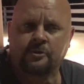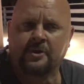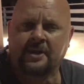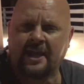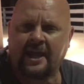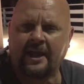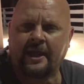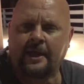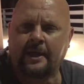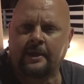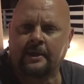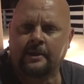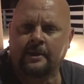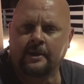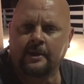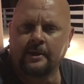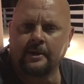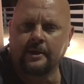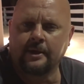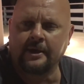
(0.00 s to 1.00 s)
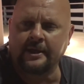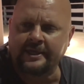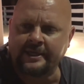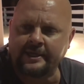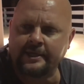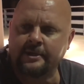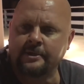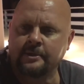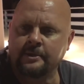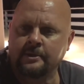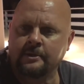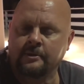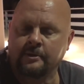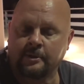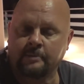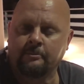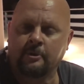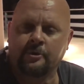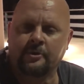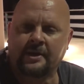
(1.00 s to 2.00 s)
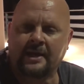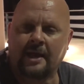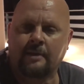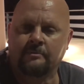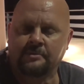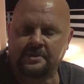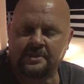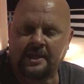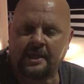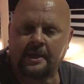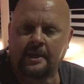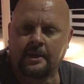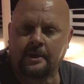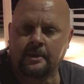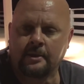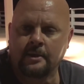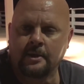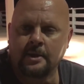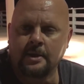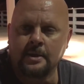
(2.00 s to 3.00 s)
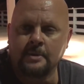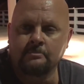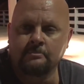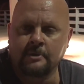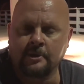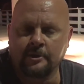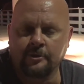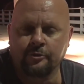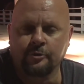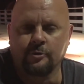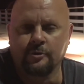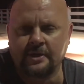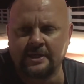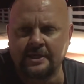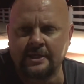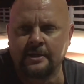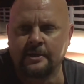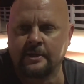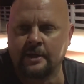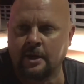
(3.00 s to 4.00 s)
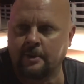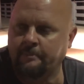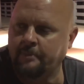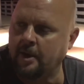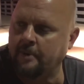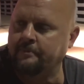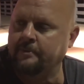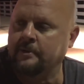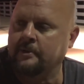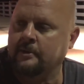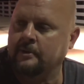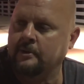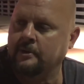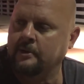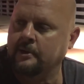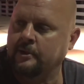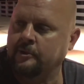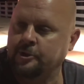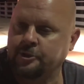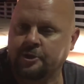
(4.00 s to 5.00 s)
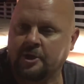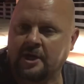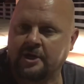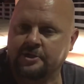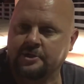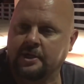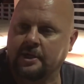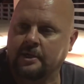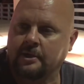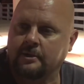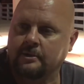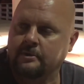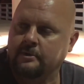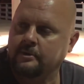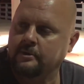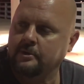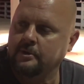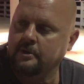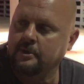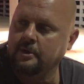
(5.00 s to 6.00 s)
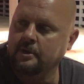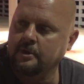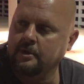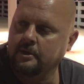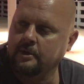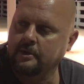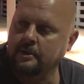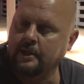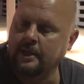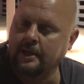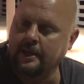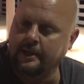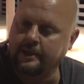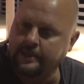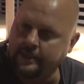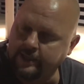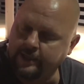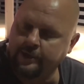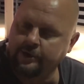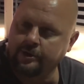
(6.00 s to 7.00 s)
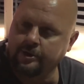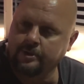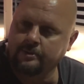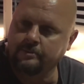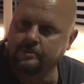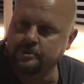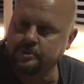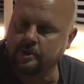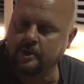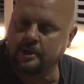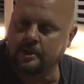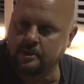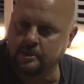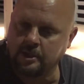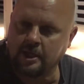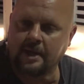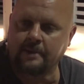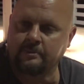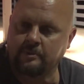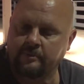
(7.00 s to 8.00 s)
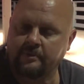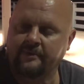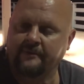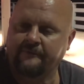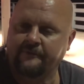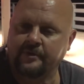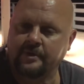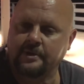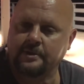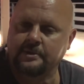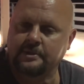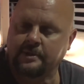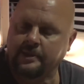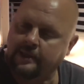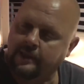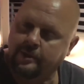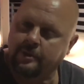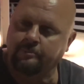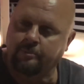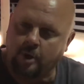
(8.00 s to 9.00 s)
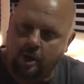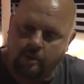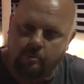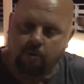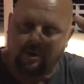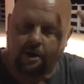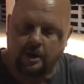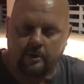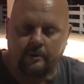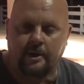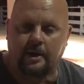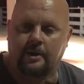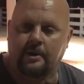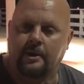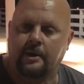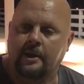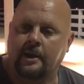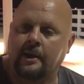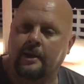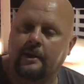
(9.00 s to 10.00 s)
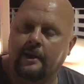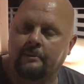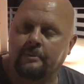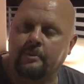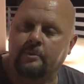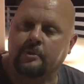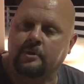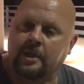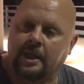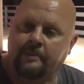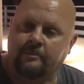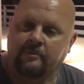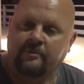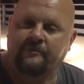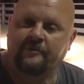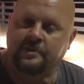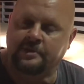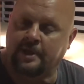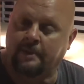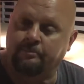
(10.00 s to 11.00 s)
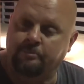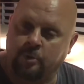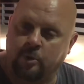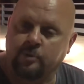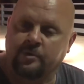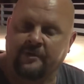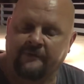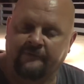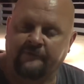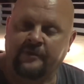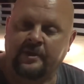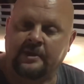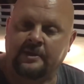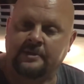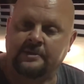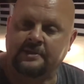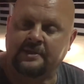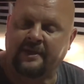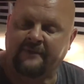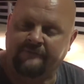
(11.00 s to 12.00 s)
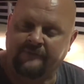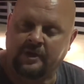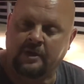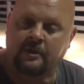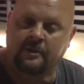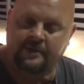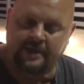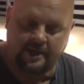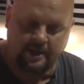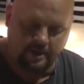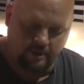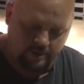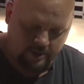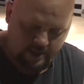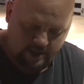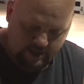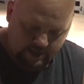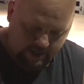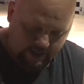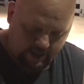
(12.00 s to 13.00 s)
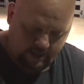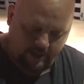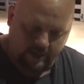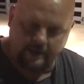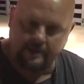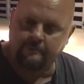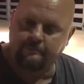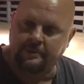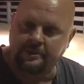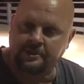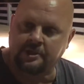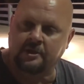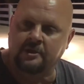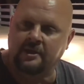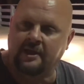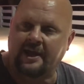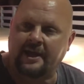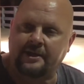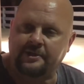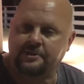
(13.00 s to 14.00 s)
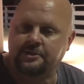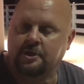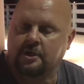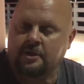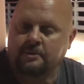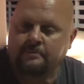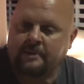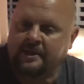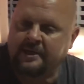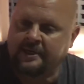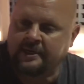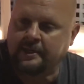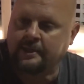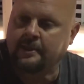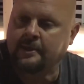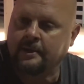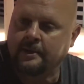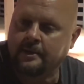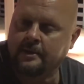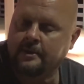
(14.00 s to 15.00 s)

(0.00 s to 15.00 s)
cat, a kitten. The mother cat was dead, but they threw a kitten and a puppy in the trash can. And I could hear them, so I climbed over the fence, and they had the barbed wire around it. And I remember climbing over the fence. I broke the fence, and I fell down, and I had a piece of glass stuck in my knee.